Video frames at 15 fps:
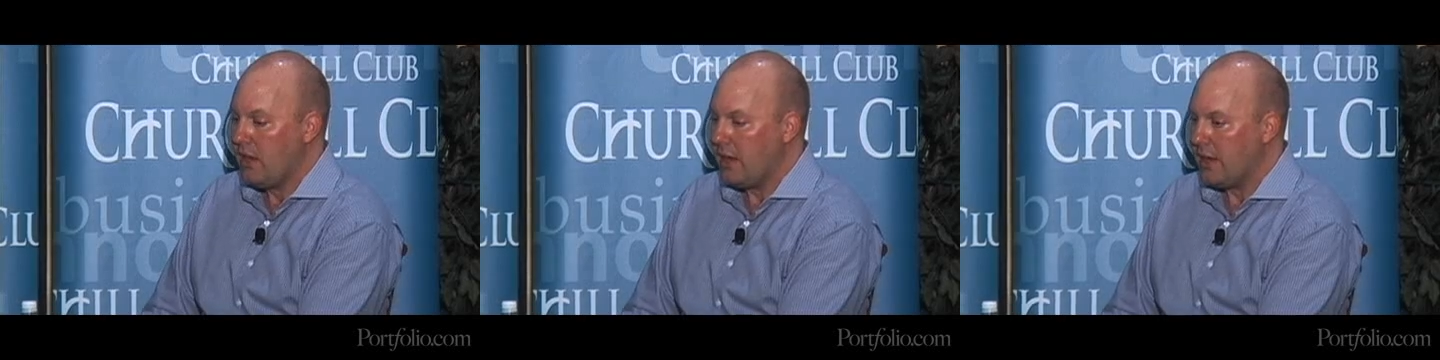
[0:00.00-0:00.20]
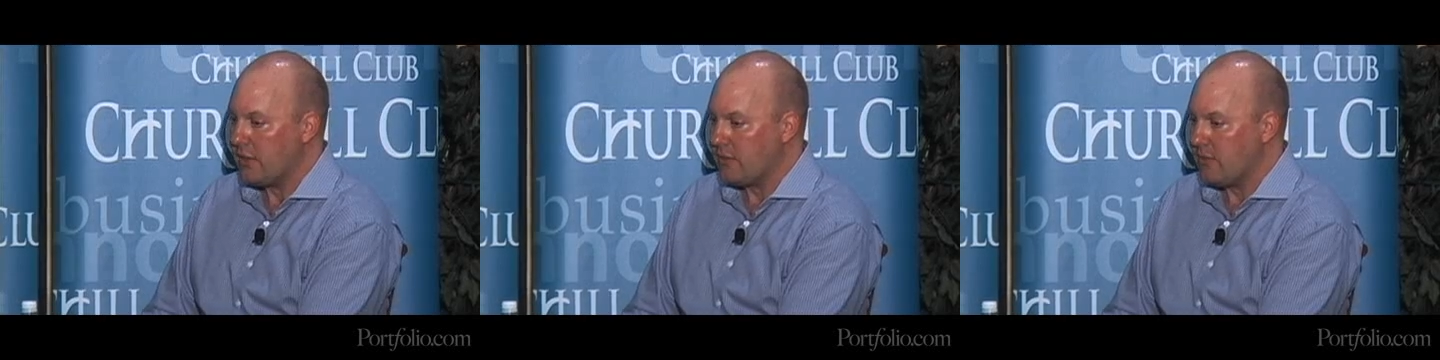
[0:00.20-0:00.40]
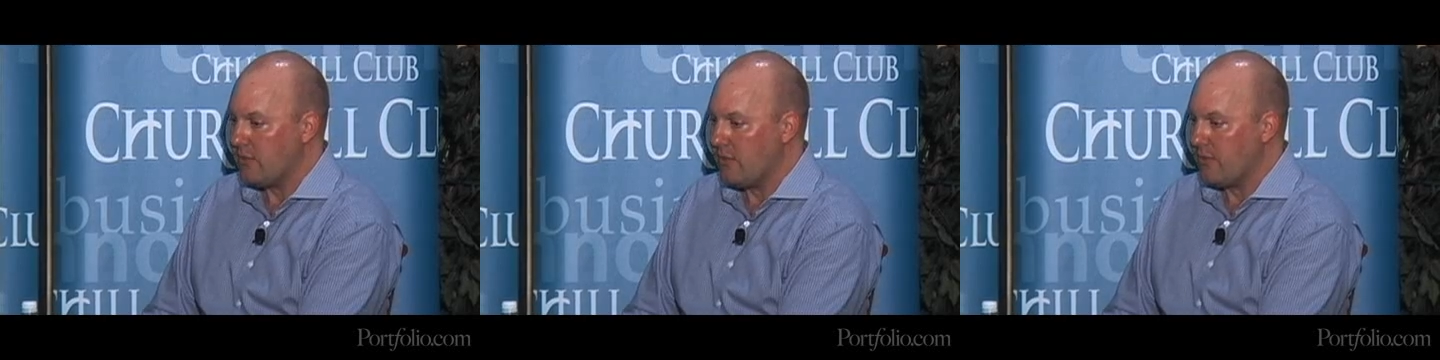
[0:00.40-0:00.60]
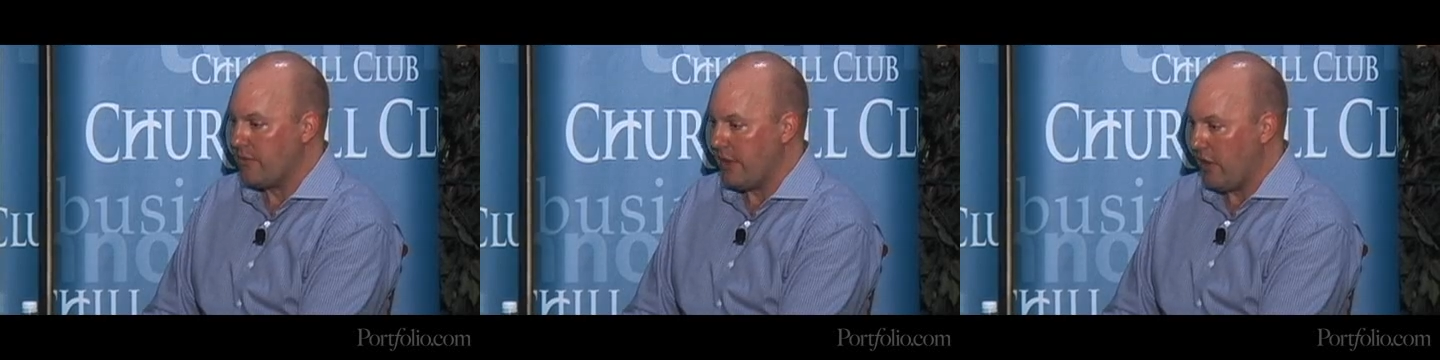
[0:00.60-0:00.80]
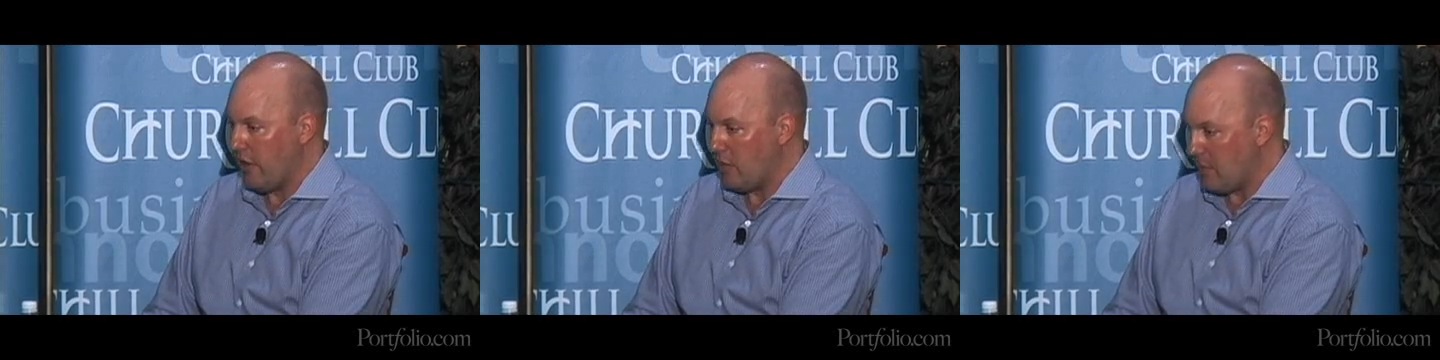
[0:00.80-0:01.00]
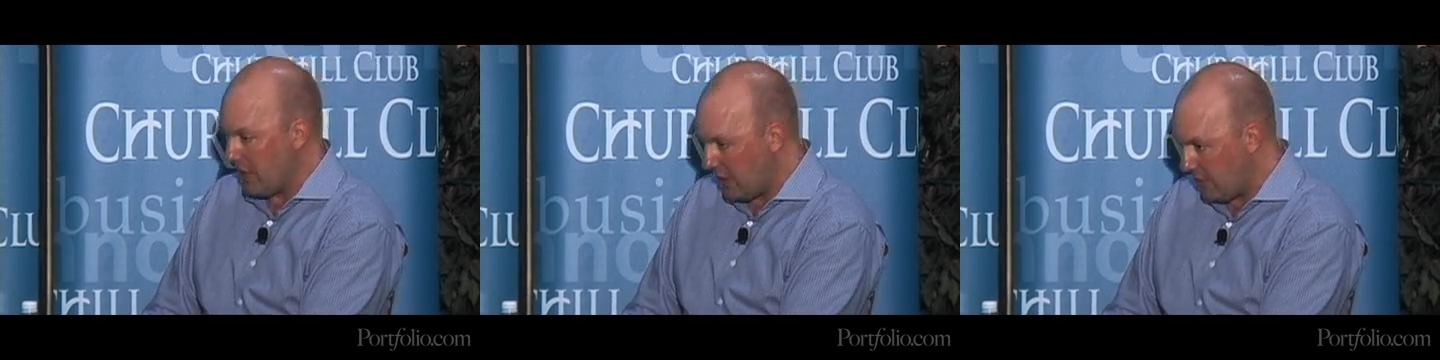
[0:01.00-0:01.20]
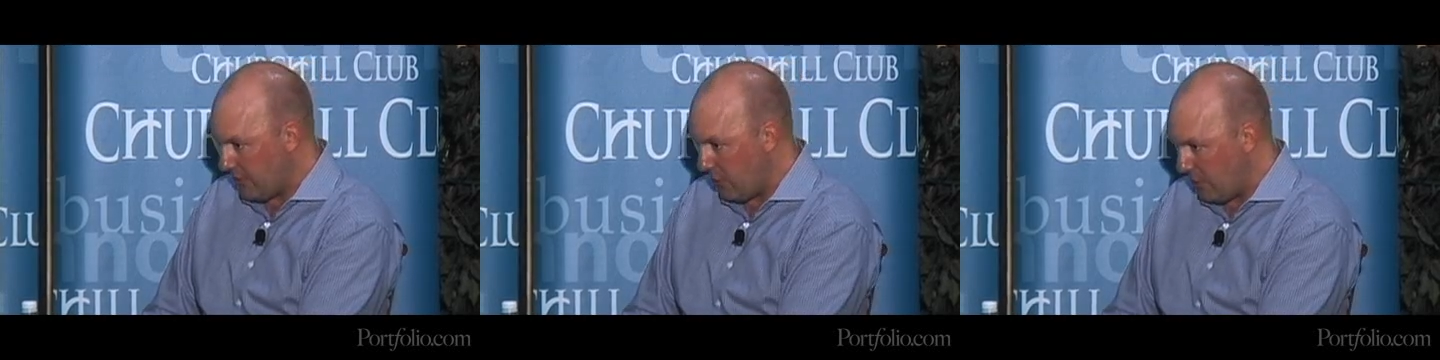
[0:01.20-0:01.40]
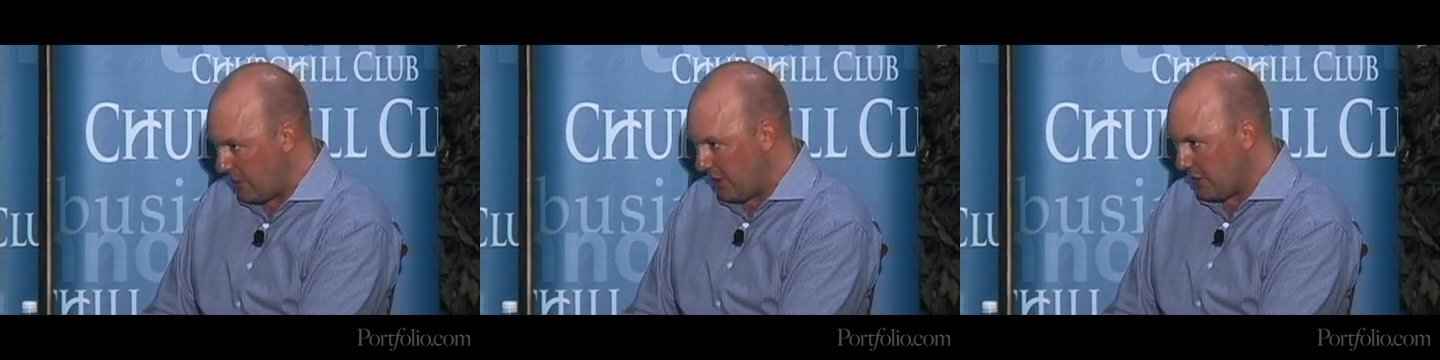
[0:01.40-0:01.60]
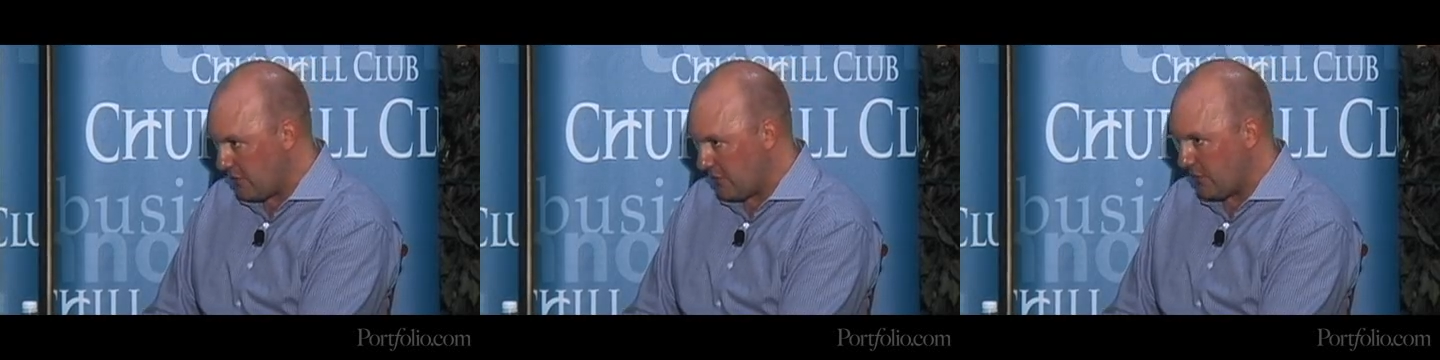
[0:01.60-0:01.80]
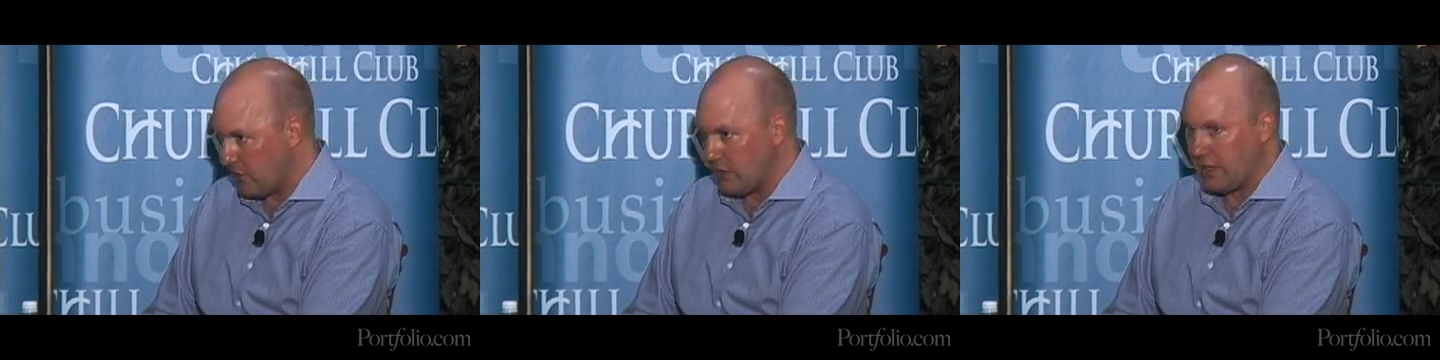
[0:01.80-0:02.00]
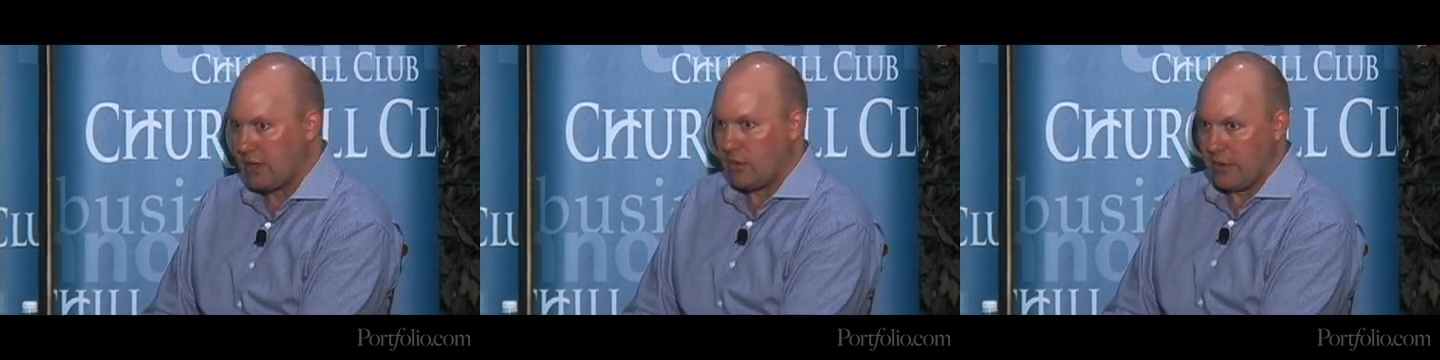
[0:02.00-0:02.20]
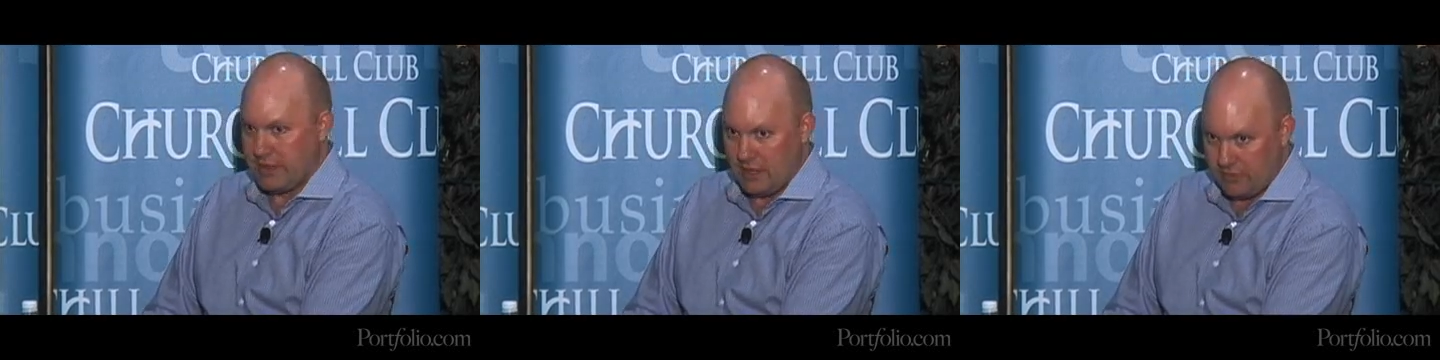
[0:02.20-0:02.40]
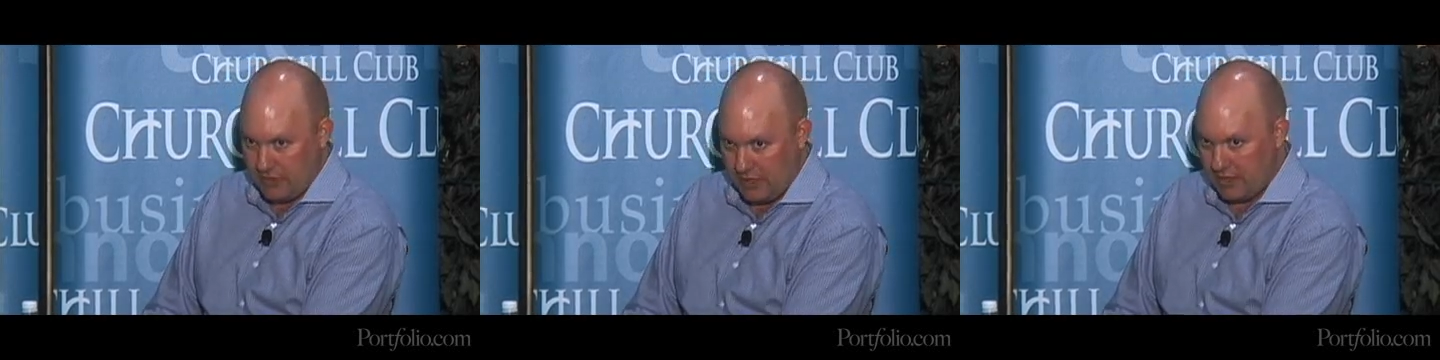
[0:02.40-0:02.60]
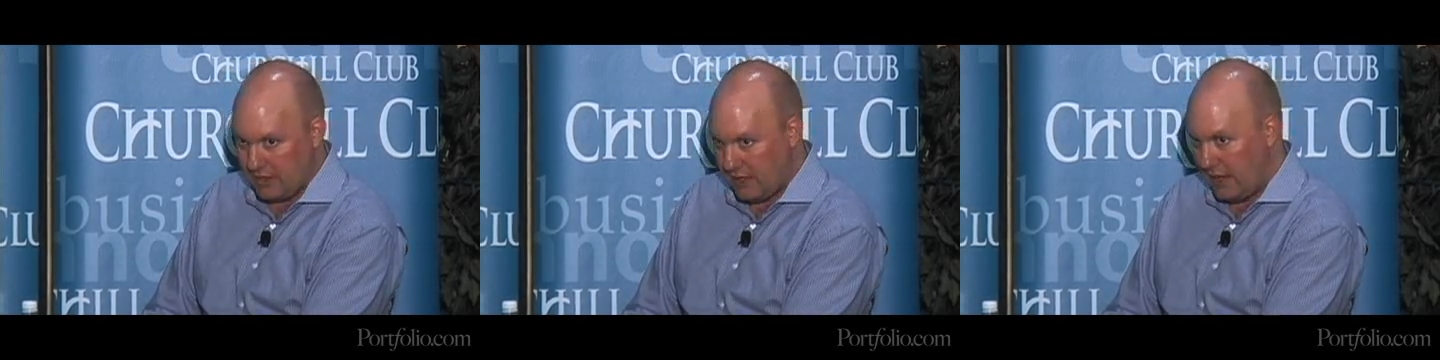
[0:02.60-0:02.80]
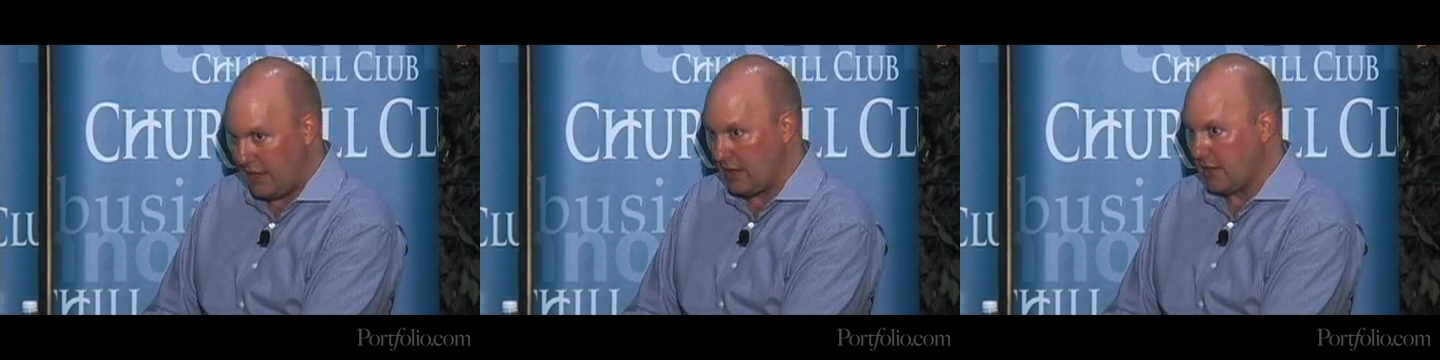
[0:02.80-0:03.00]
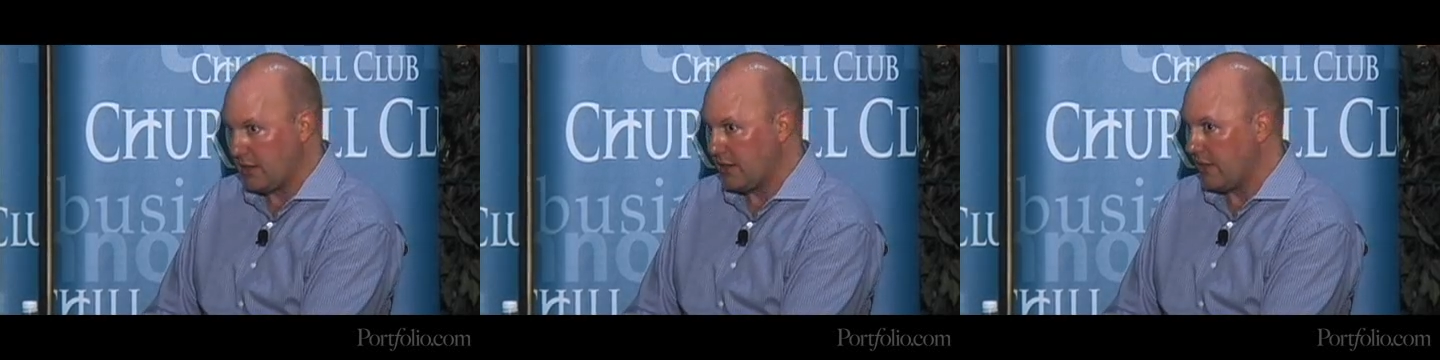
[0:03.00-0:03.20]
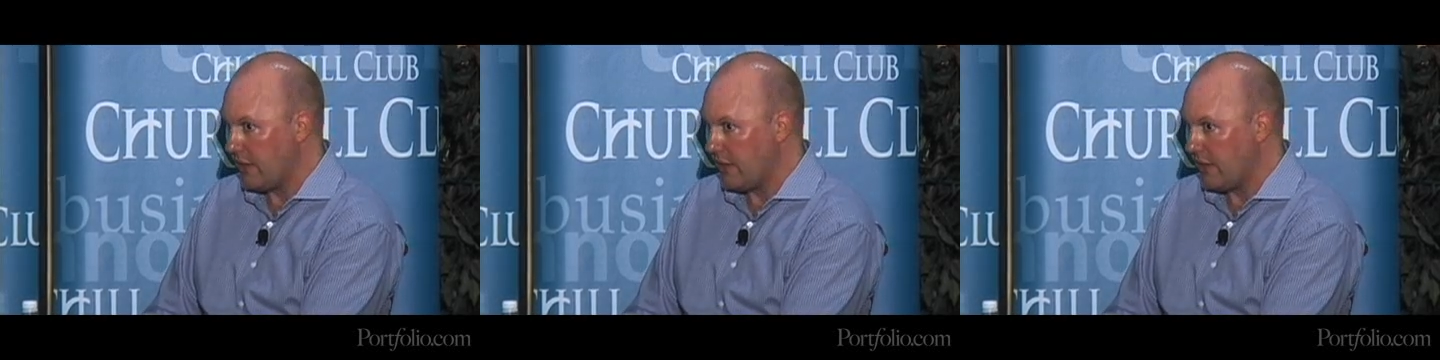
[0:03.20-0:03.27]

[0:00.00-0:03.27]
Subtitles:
It's very meaningful because if you look at what they've done technically,